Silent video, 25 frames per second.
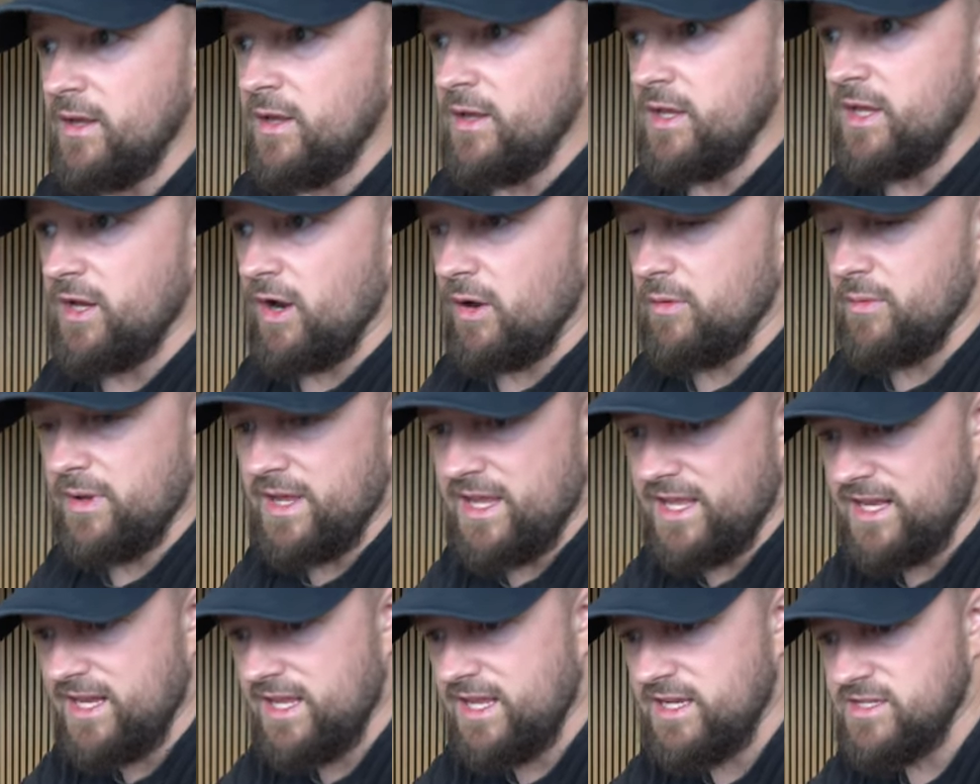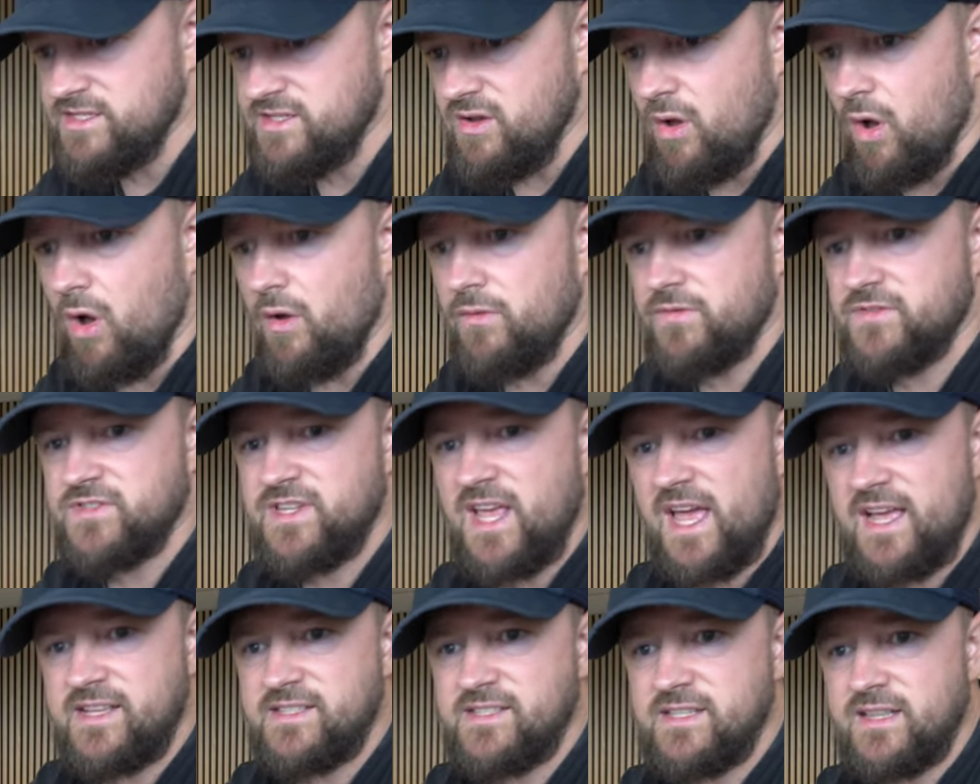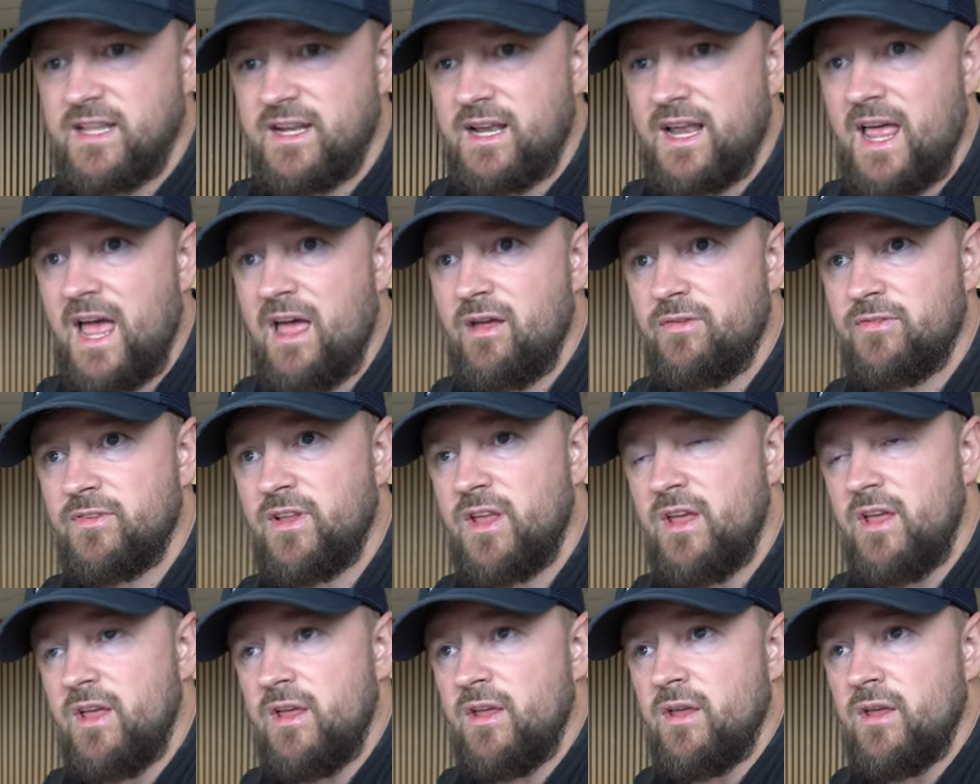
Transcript: You know, it is offset to the left.